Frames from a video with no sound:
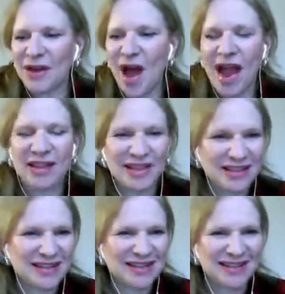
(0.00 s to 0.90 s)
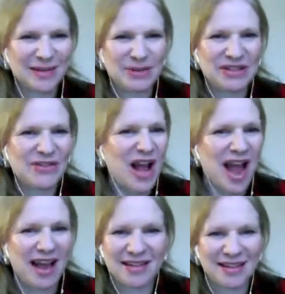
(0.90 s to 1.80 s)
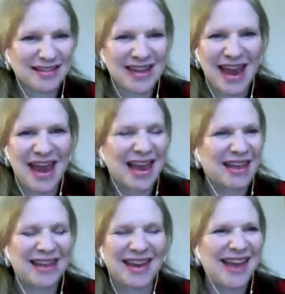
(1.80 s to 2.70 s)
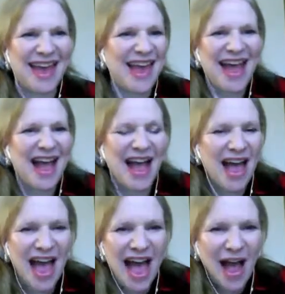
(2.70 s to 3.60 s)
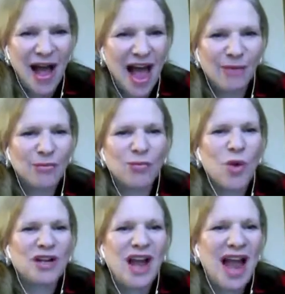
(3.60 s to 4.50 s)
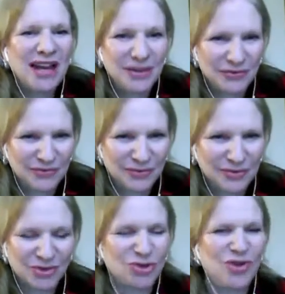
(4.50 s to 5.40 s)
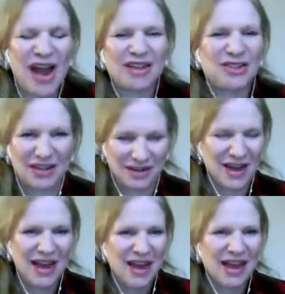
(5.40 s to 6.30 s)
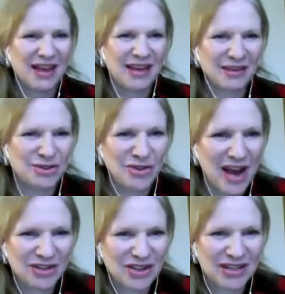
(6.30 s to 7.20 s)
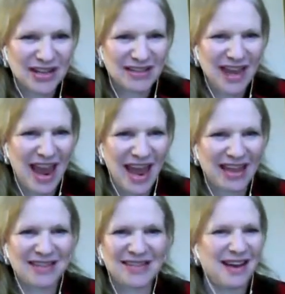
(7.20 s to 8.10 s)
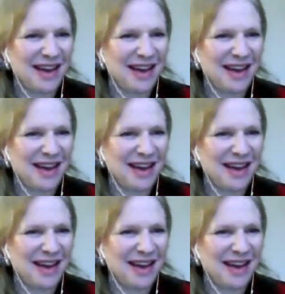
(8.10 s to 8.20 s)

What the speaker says: islands, the Pacific Islands, and what kind of tragicness has